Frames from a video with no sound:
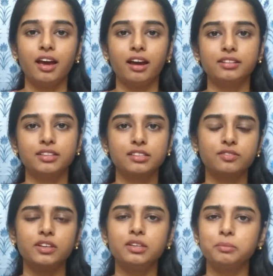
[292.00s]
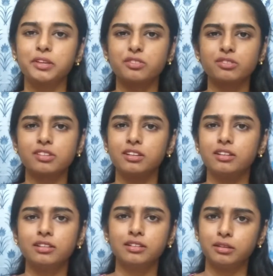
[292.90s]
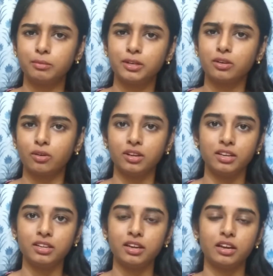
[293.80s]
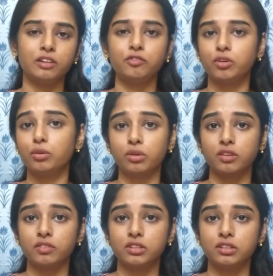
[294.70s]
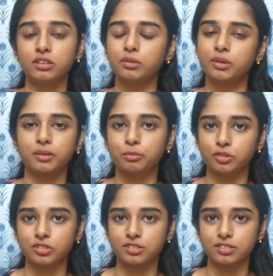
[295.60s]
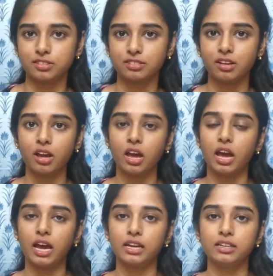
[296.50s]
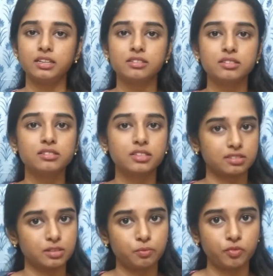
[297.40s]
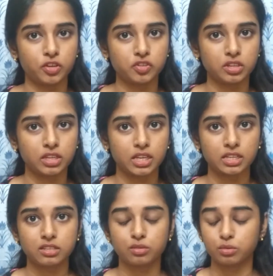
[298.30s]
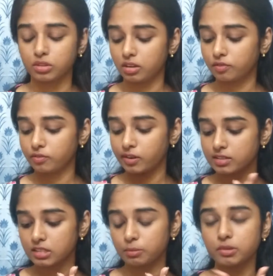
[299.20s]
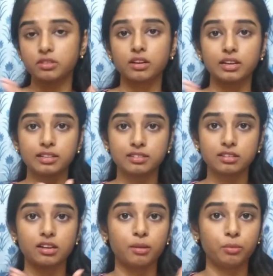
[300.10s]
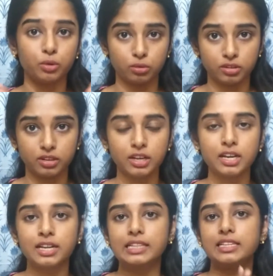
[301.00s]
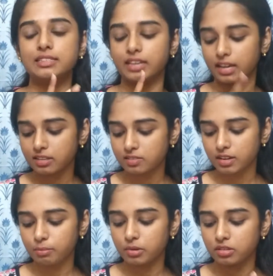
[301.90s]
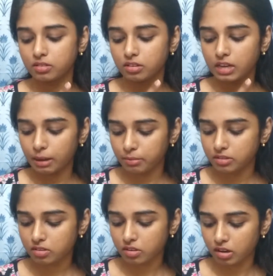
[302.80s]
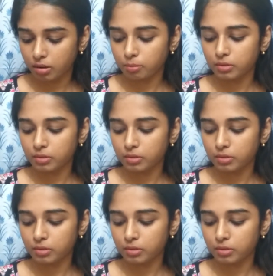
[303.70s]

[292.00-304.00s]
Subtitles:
and that's why it makes your skin a little bit oily, and if you are okay with it, you can purchase this. And it's a 6-step facial kit. So the first step is a cleanser cum toner, the second step is a diamond scrub,